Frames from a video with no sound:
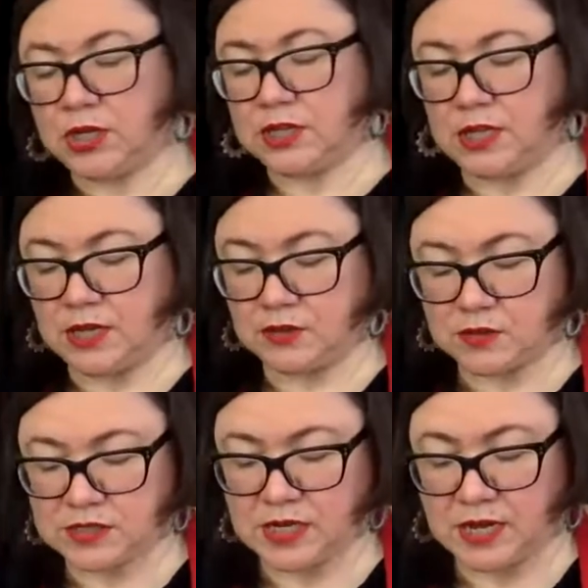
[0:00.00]
at the other
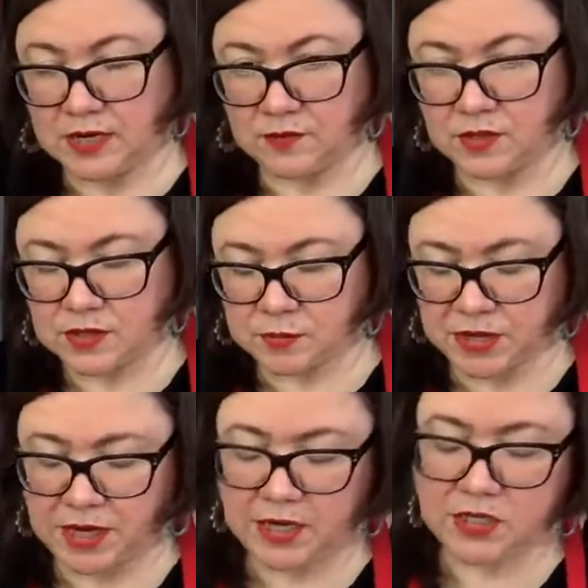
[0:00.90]
side of this
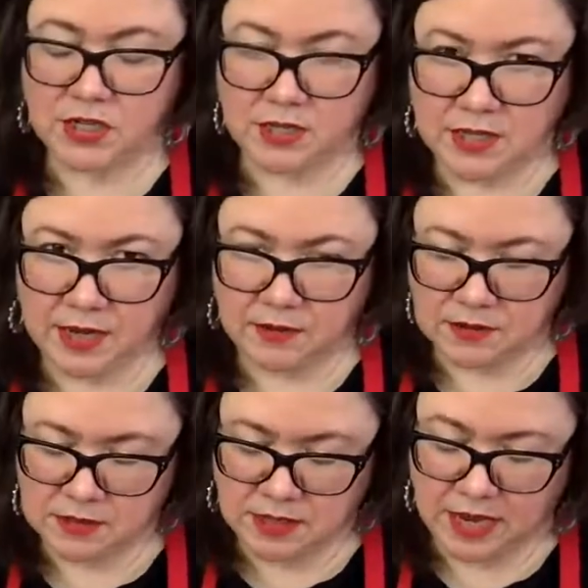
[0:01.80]
page, and that
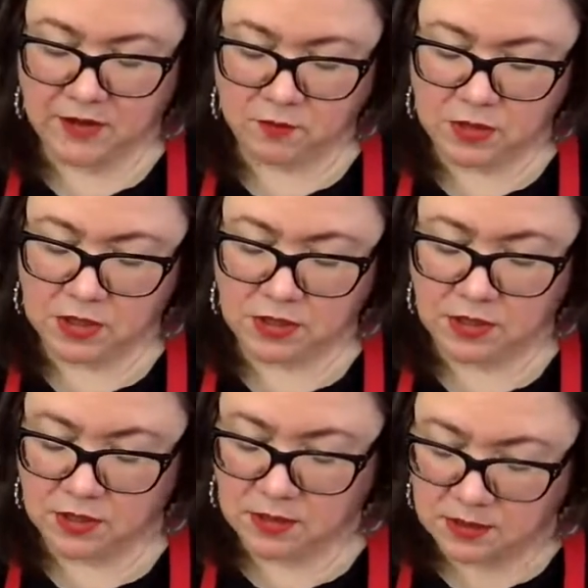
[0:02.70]
gave
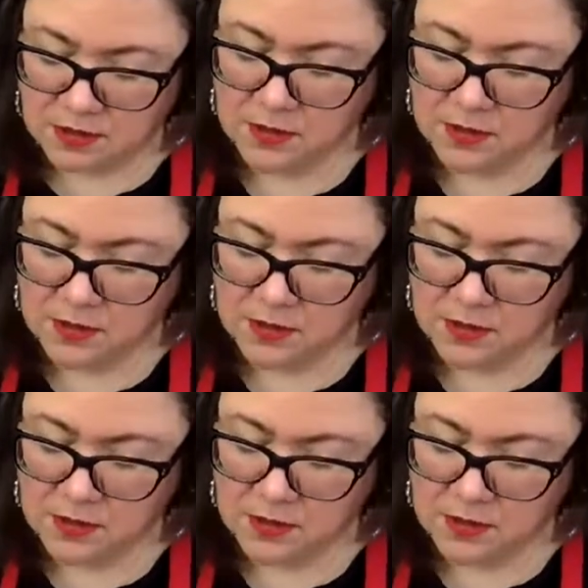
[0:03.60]
me